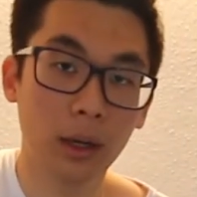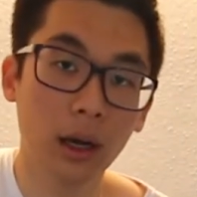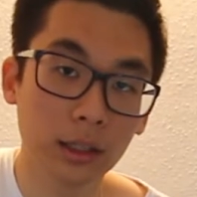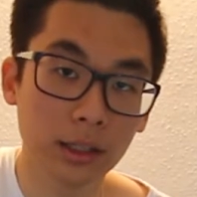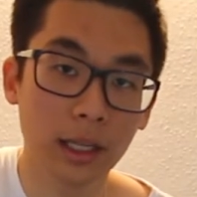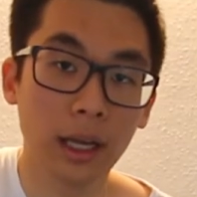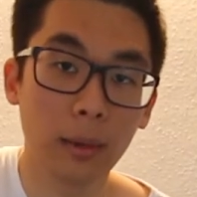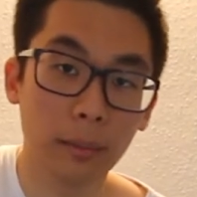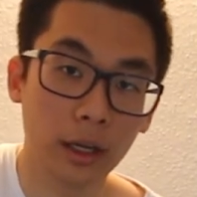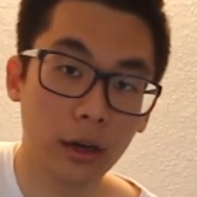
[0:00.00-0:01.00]
parts that
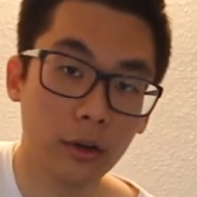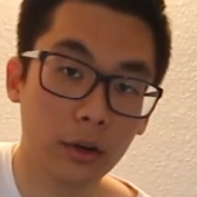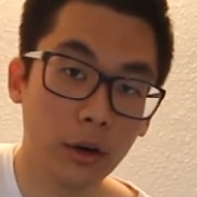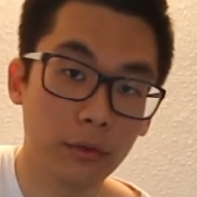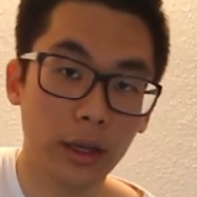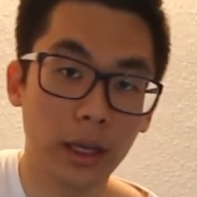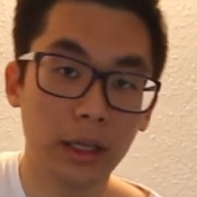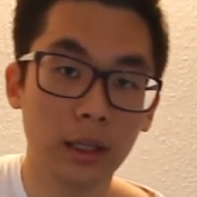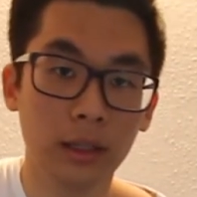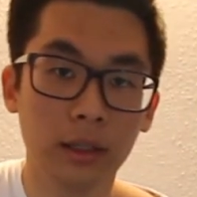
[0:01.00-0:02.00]
are made out of
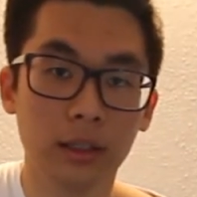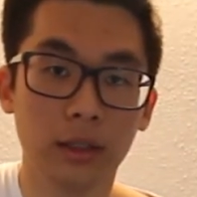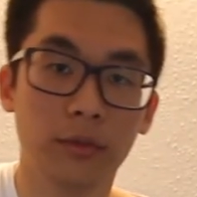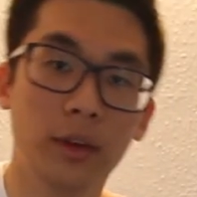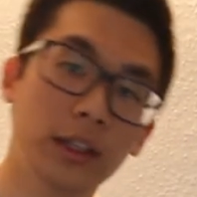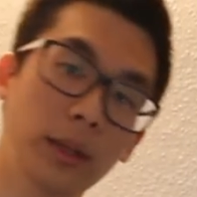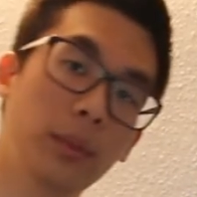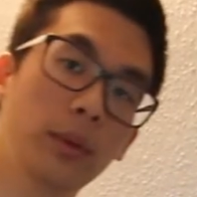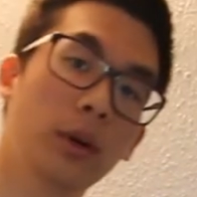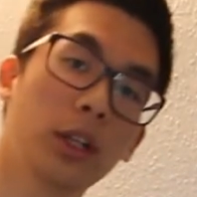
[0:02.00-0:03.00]
a synthetic
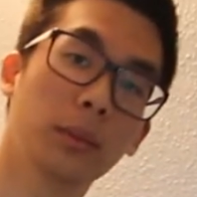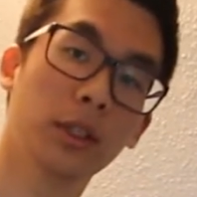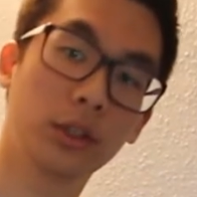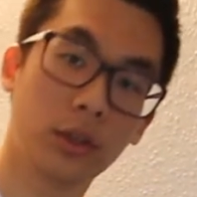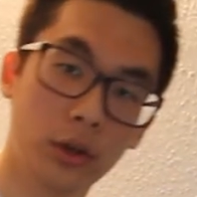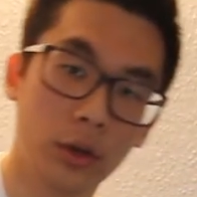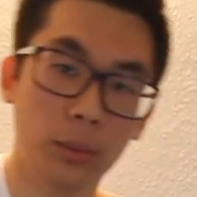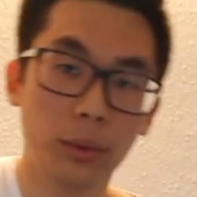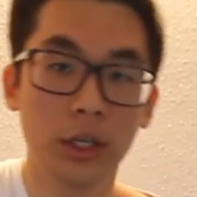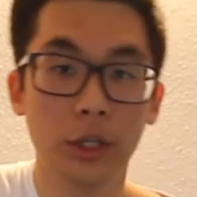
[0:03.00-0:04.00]
polymers
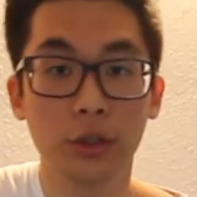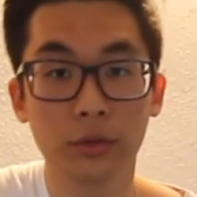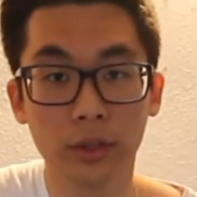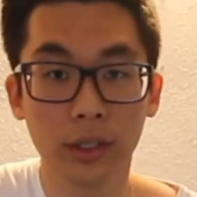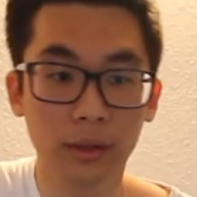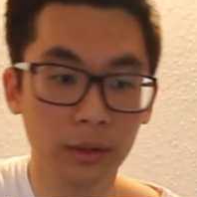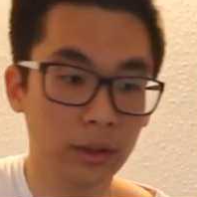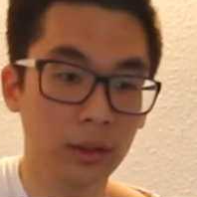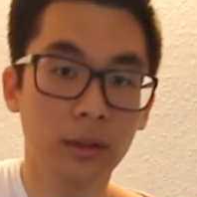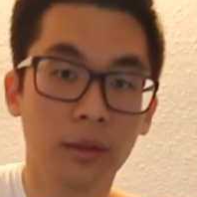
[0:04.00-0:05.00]
called polyurethane.
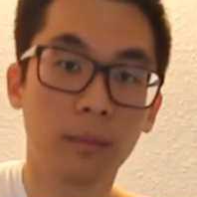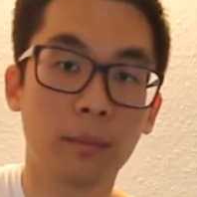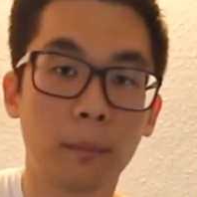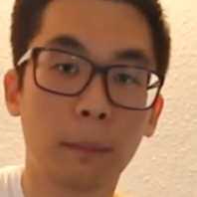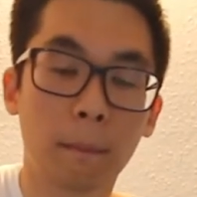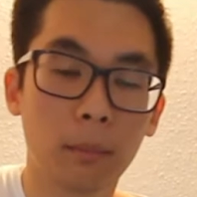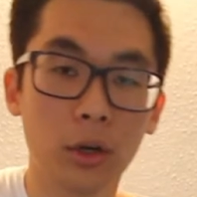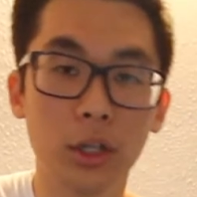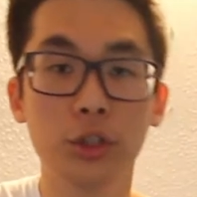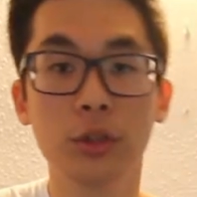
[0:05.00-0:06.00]

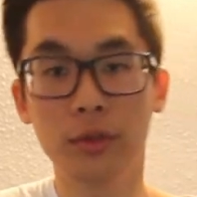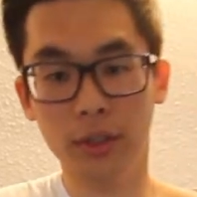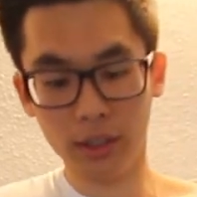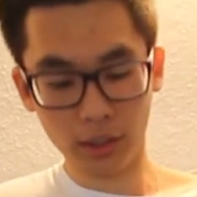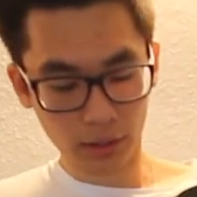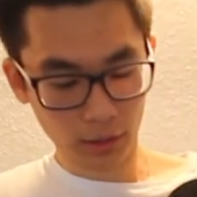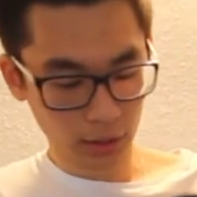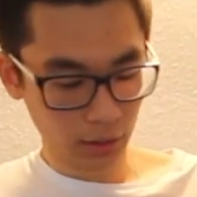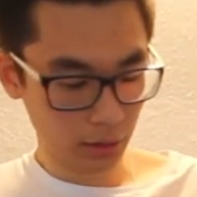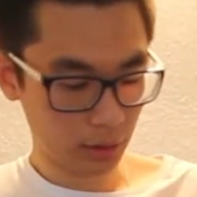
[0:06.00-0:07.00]
Polyurethane
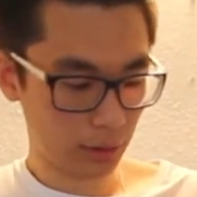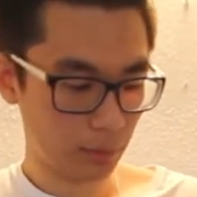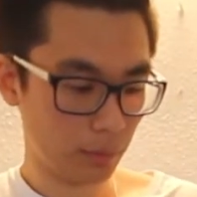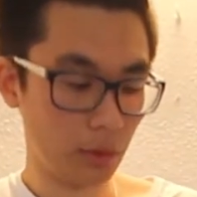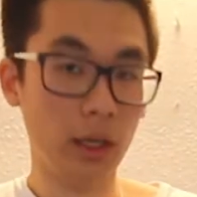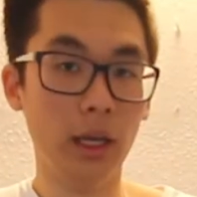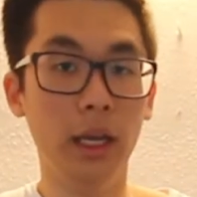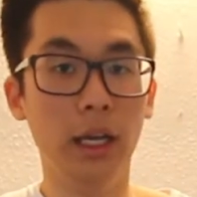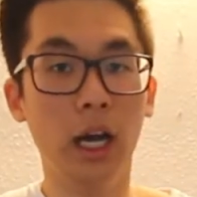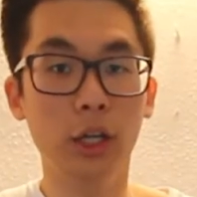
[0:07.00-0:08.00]
is
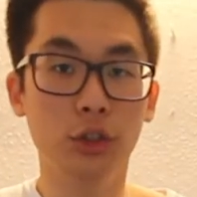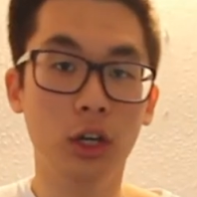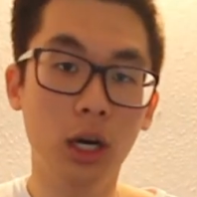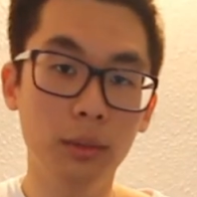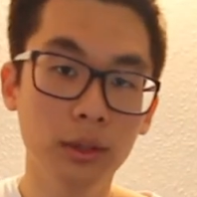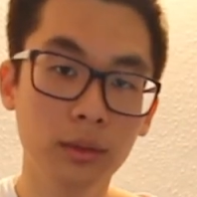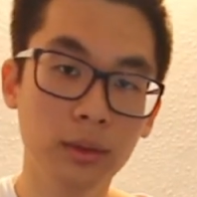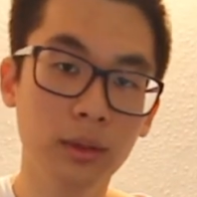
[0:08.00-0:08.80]
a hydrocarbon.